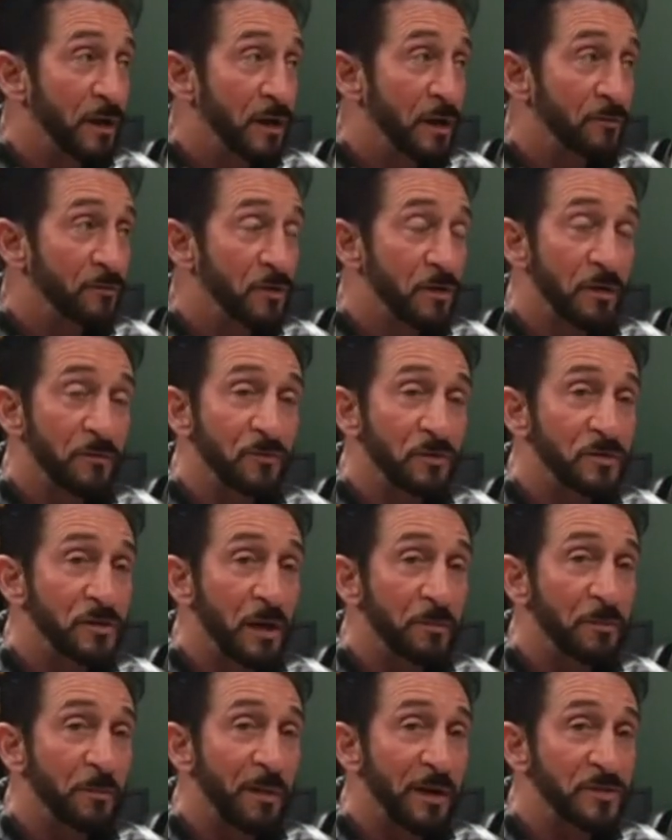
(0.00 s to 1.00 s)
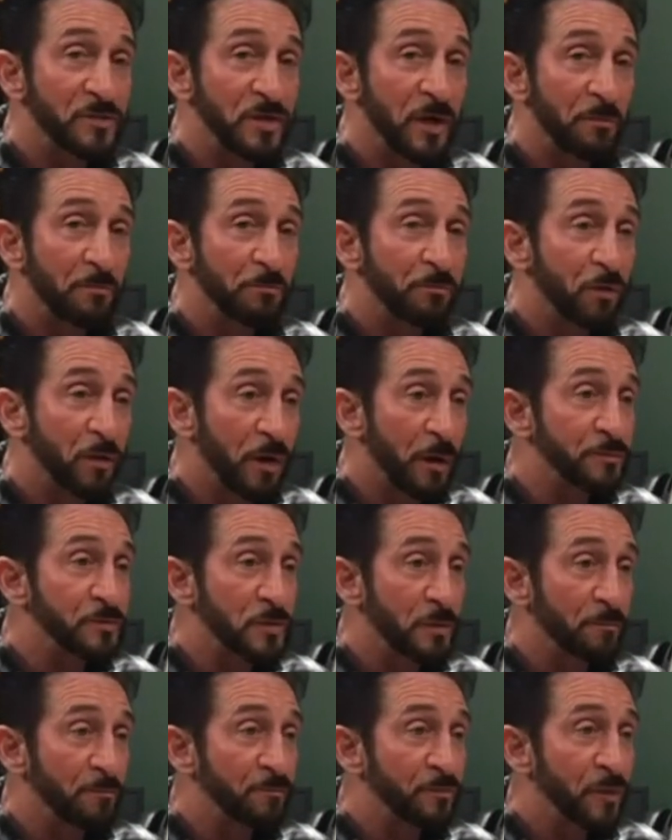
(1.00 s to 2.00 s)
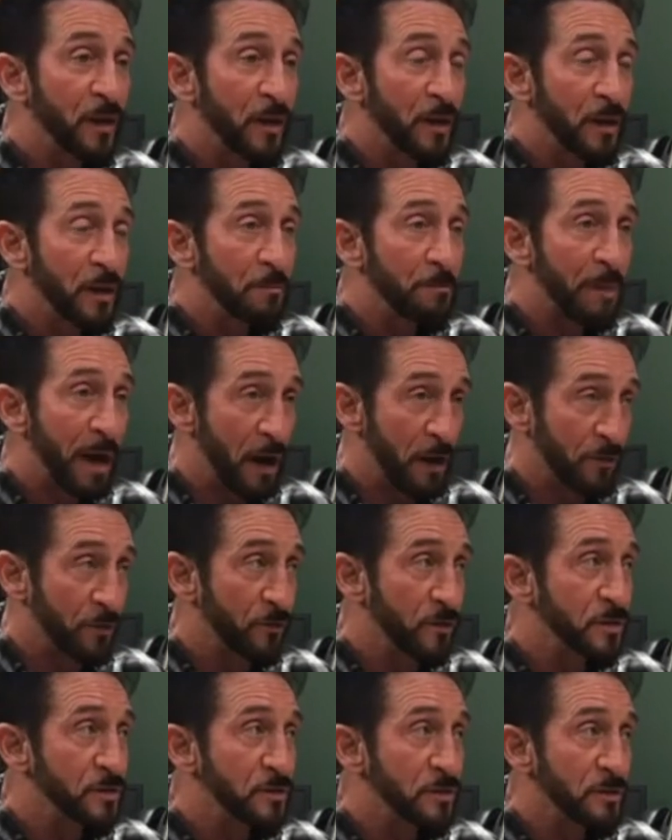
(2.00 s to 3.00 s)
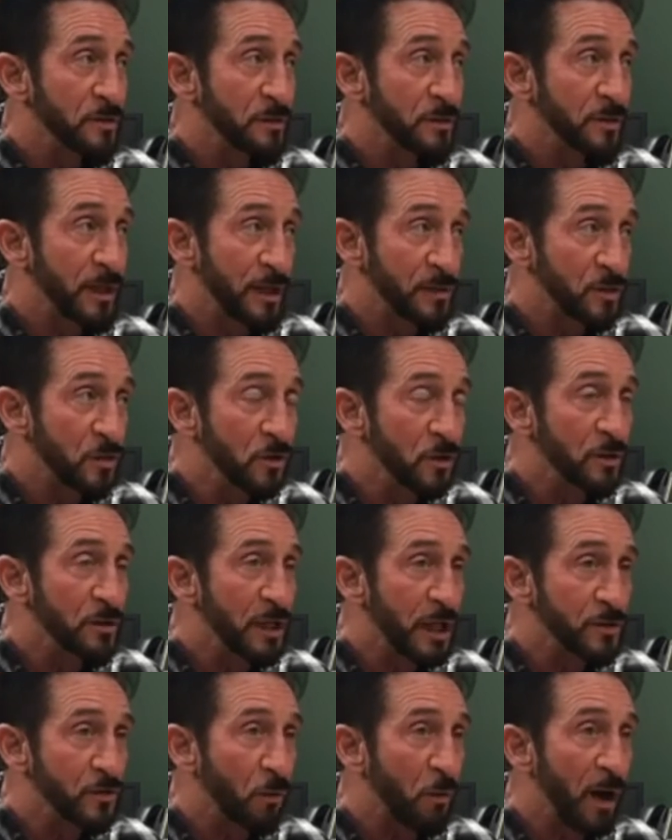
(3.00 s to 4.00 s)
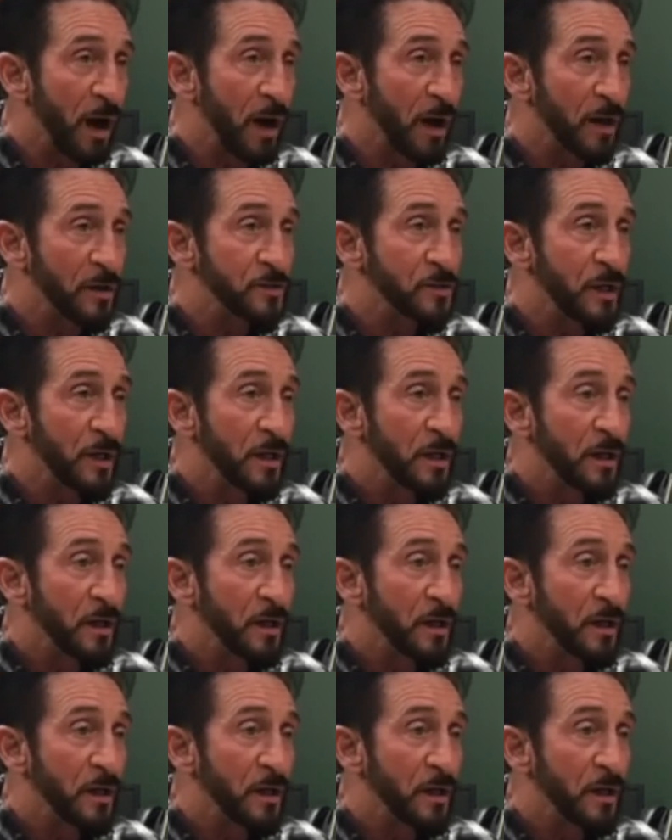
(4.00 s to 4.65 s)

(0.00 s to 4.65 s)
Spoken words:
If you're tempted by something, put up some boundaries. That's good. That's wise.